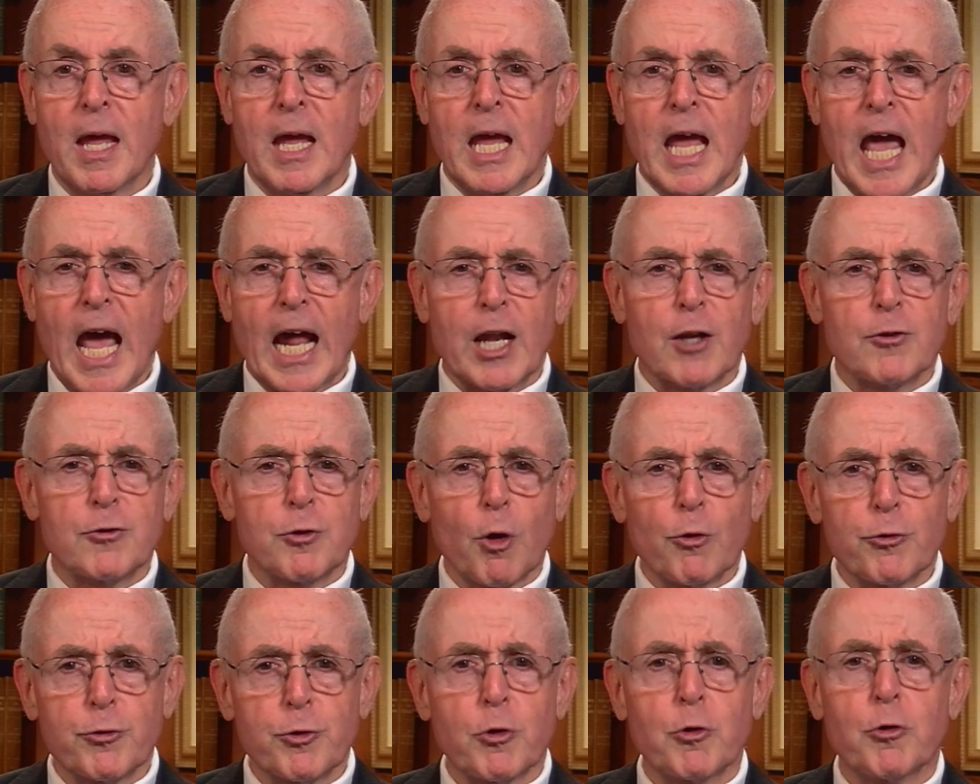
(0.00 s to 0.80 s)
And it's
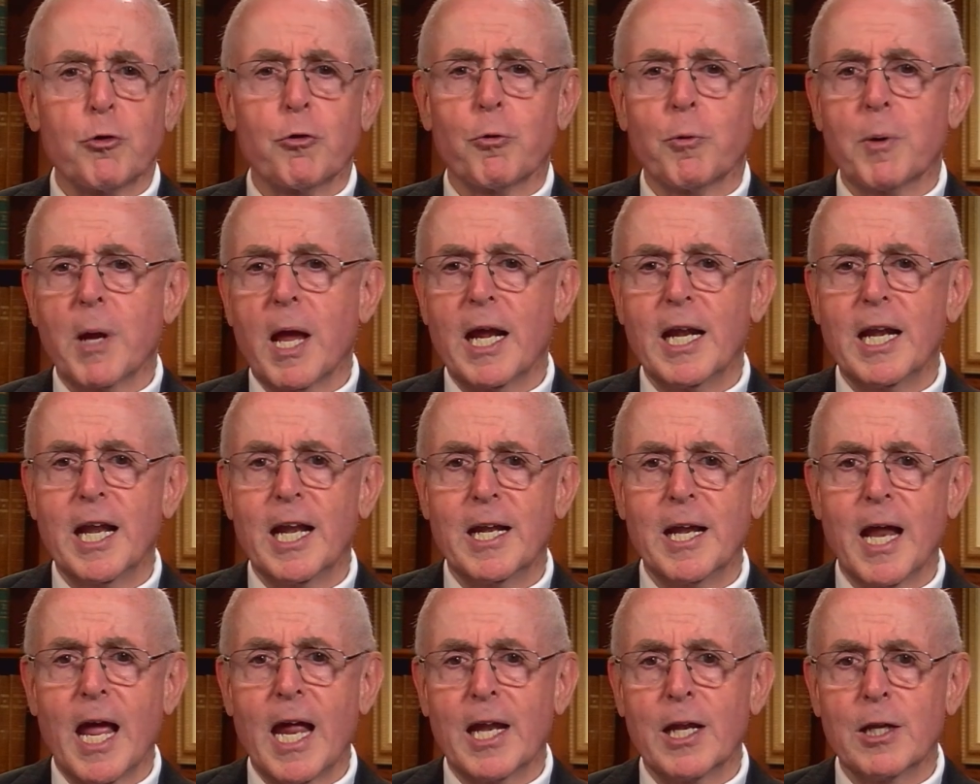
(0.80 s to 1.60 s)
also
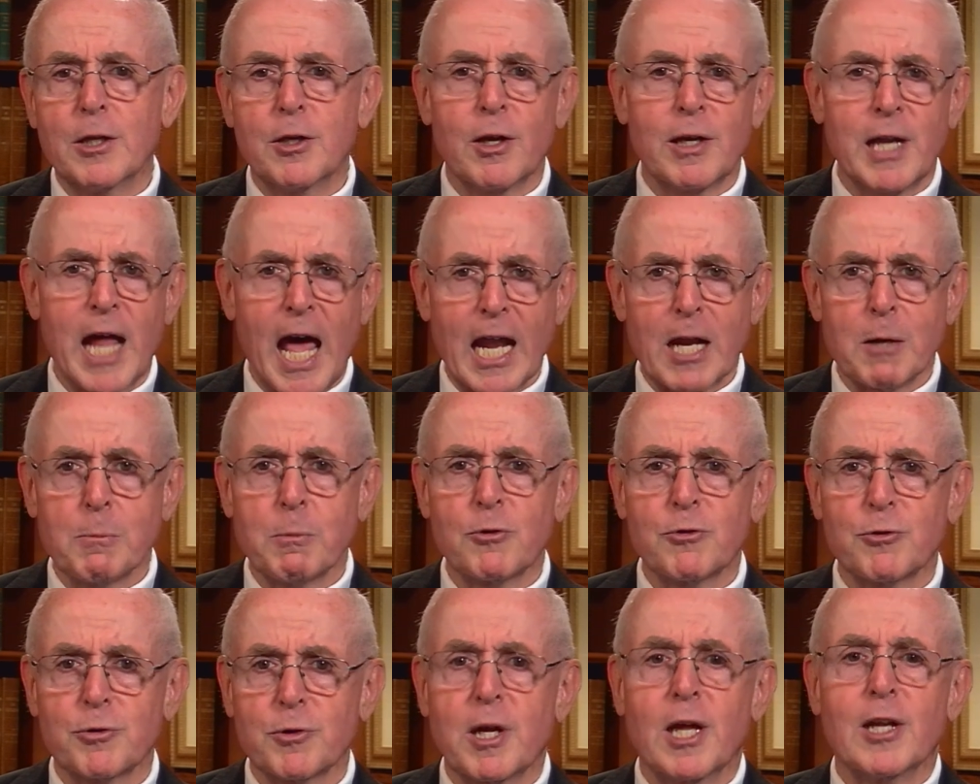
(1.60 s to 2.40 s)
created and
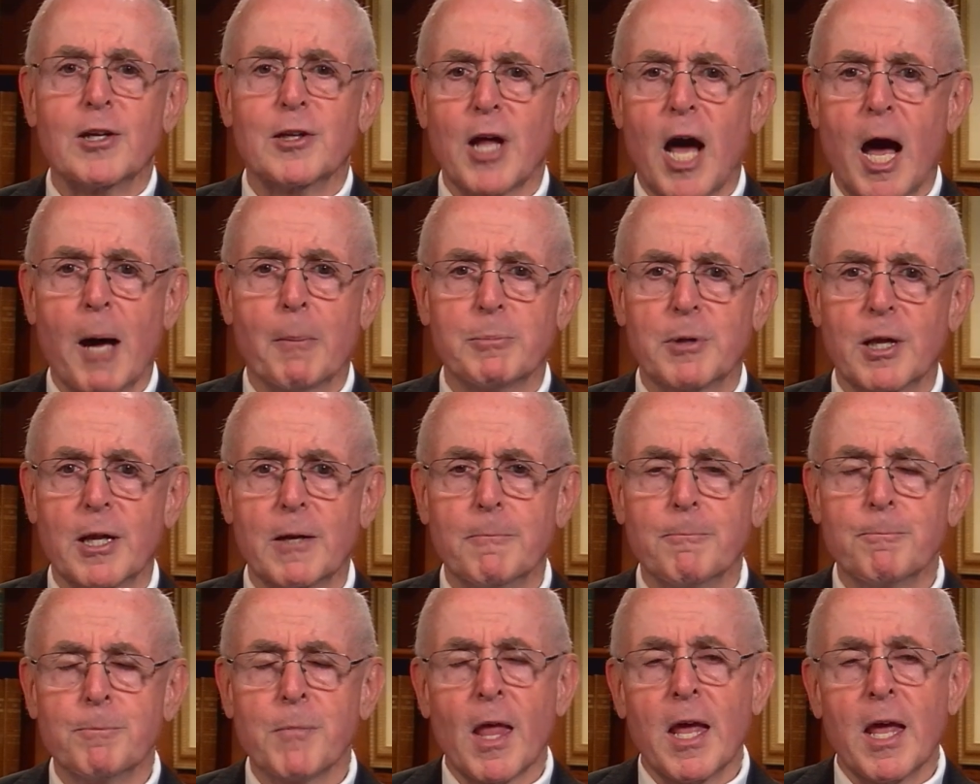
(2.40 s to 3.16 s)
unanimously adopted